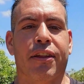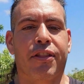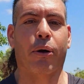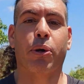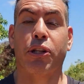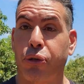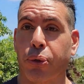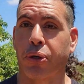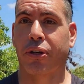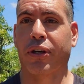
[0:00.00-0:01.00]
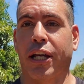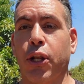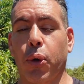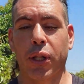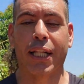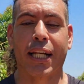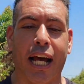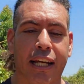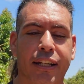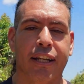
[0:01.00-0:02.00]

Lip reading: that we took, a local guide,